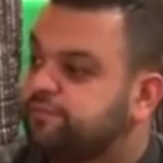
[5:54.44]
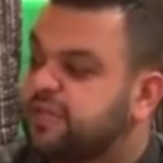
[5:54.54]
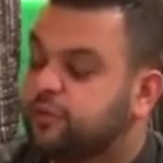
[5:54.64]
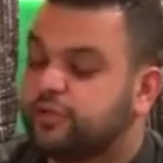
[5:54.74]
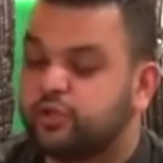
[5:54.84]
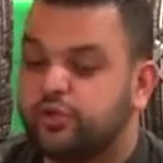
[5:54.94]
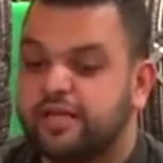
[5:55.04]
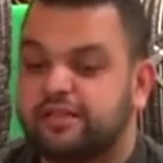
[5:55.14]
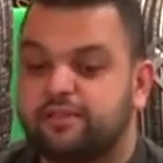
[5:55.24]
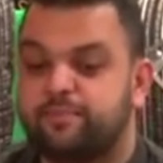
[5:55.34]
they would
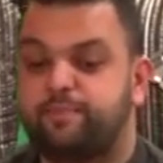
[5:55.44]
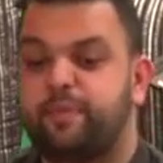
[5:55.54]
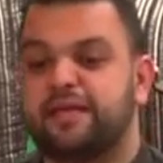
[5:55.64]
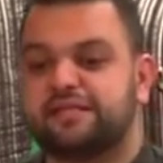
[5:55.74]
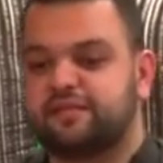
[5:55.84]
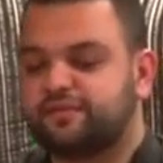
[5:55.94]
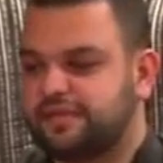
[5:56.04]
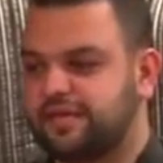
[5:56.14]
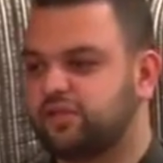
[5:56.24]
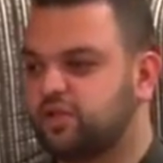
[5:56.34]
create the best of
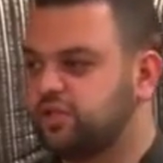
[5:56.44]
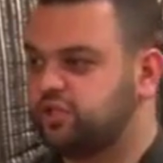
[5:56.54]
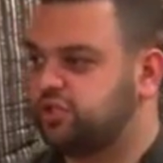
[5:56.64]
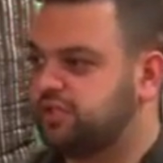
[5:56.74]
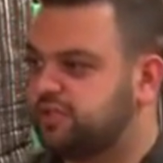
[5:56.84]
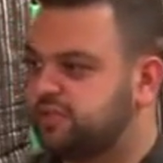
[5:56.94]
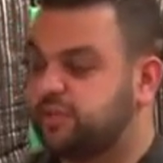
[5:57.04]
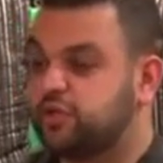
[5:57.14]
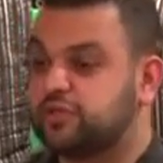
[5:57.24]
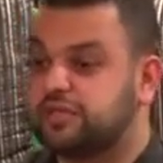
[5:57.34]
technologies,
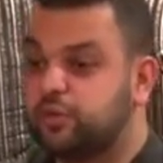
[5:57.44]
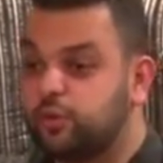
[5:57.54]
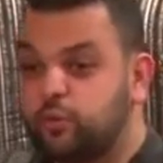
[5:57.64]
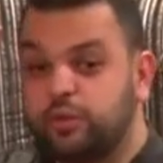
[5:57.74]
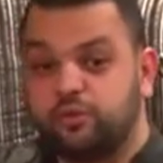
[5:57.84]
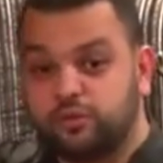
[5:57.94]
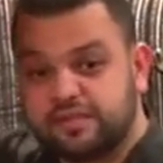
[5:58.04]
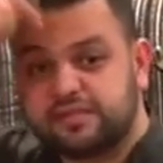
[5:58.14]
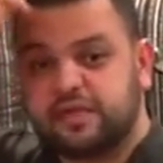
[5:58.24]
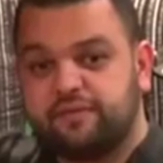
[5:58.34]
because we
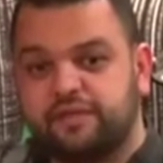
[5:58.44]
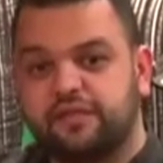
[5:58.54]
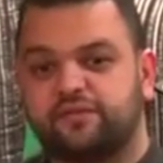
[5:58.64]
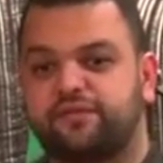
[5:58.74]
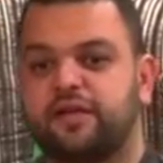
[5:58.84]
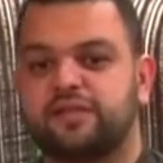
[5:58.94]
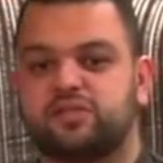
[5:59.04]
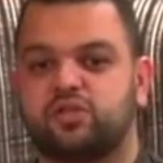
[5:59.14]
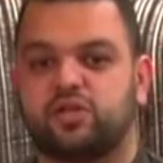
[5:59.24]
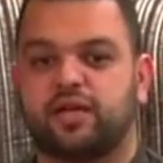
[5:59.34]
discovered in the first
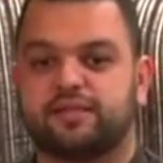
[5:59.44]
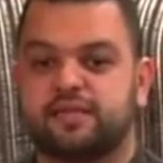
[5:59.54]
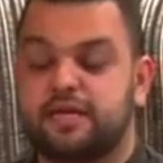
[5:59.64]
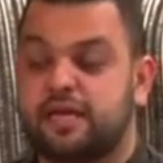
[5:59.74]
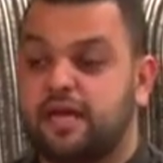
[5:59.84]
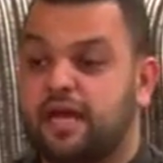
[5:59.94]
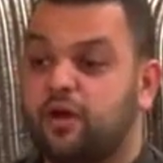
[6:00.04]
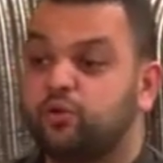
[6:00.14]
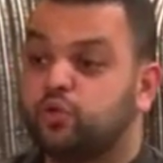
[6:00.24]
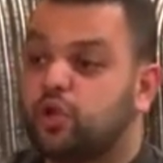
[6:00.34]
2 nights
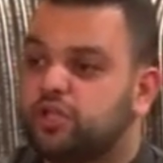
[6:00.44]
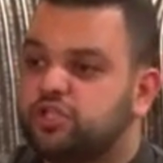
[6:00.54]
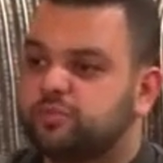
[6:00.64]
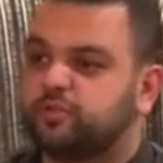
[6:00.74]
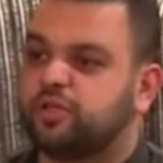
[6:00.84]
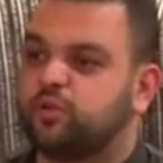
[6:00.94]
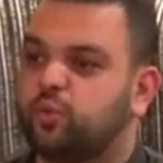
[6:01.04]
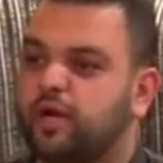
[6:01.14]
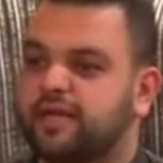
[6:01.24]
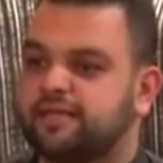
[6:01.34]
how knowledgeable and
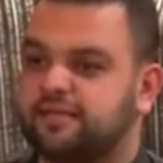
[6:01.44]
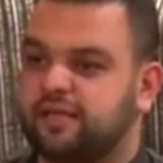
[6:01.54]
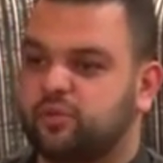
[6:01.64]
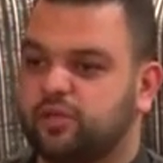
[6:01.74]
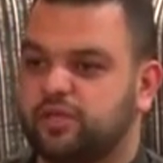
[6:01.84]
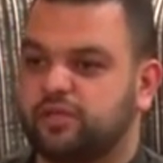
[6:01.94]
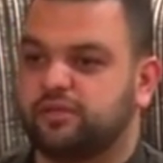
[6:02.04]
wise they were.